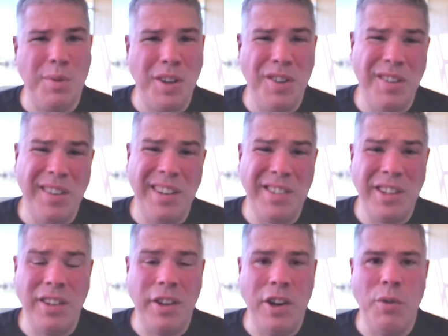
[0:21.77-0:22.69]
we don't
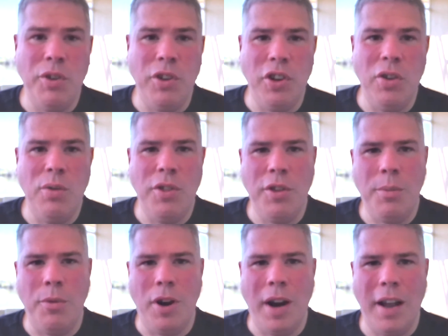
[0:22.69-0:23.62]
necessarily know what to do with
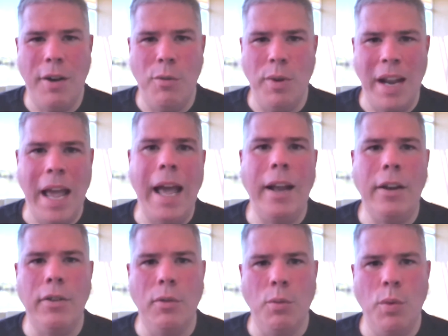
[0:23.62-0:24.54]
them or how to
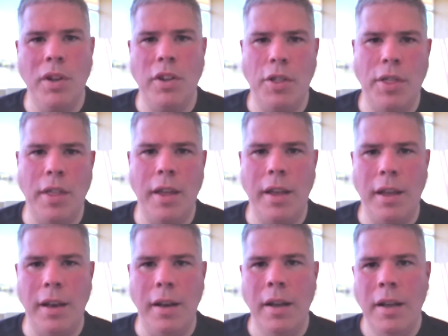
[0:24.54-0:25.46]
react or what to think.
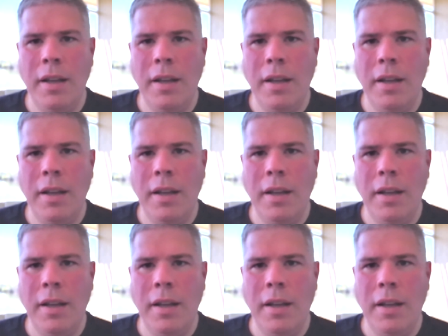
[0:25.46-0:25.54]
And